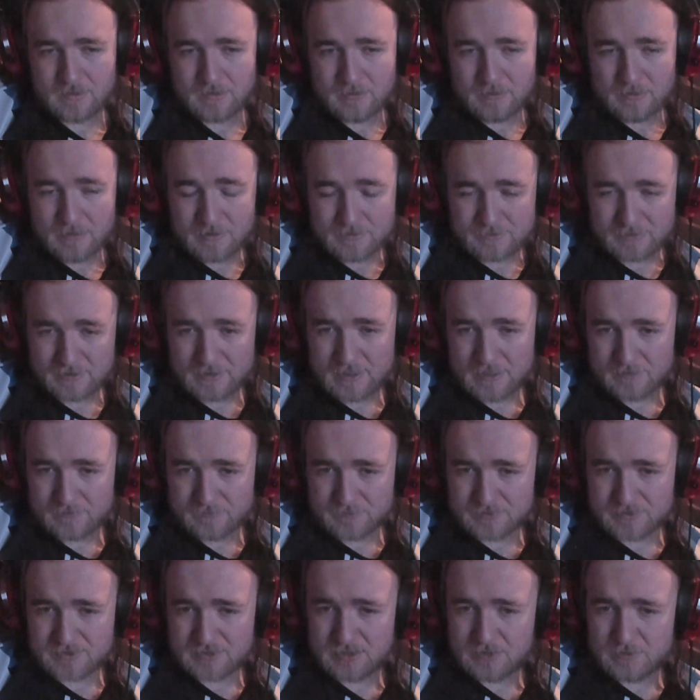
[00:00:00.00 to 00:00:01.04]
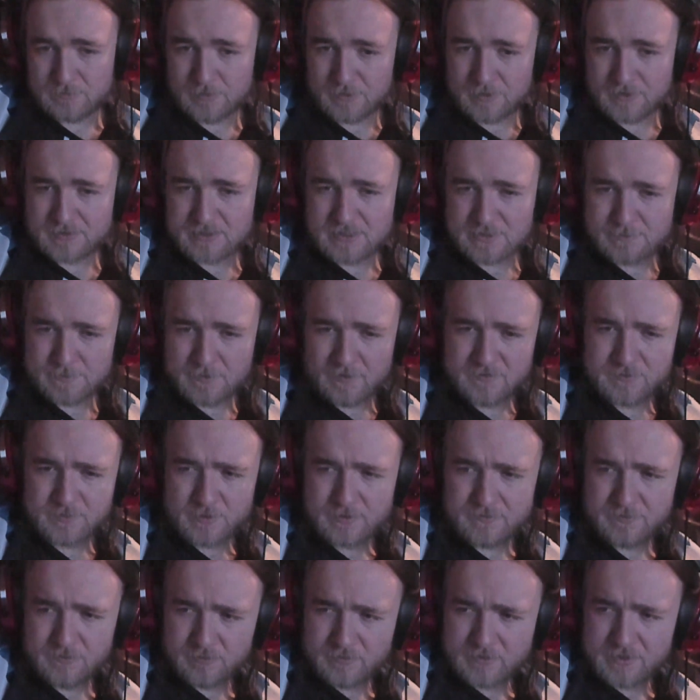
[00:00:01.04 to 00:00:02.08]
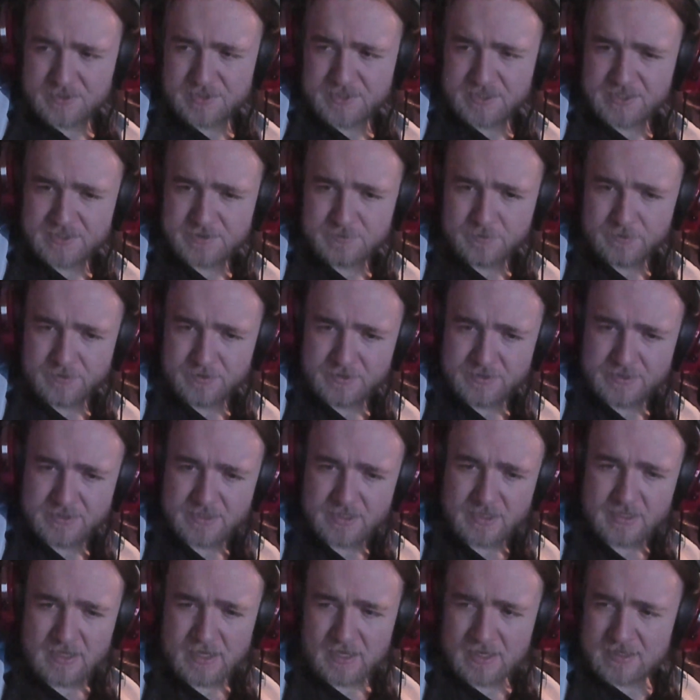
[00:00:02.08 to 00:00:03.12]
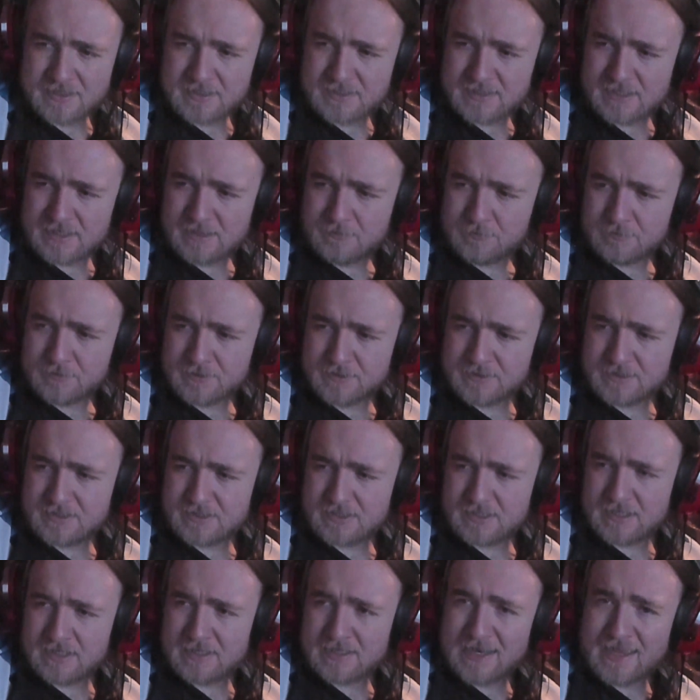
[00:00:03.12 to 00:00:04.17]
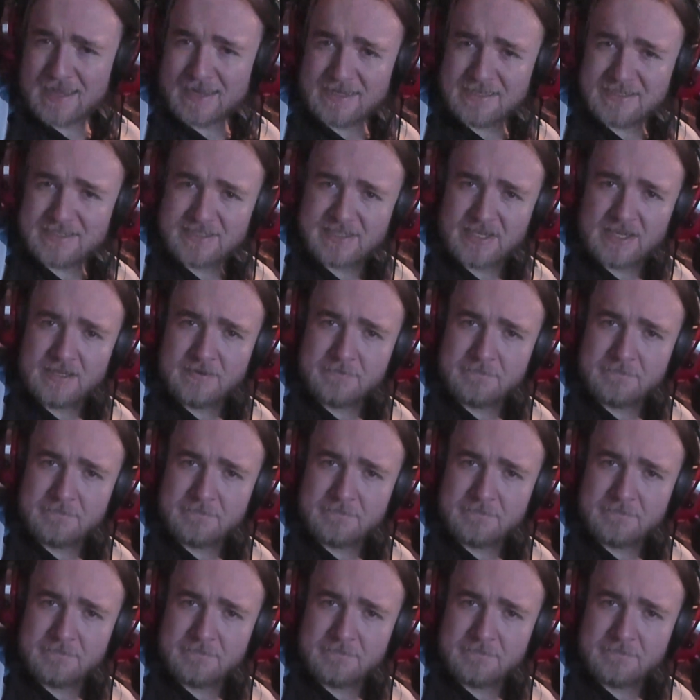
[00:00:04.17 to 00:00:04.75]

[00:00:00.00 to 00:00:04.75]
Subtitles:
And then yeah, I've got two monitors, both 24 inches. One's ASC, one's an Acer.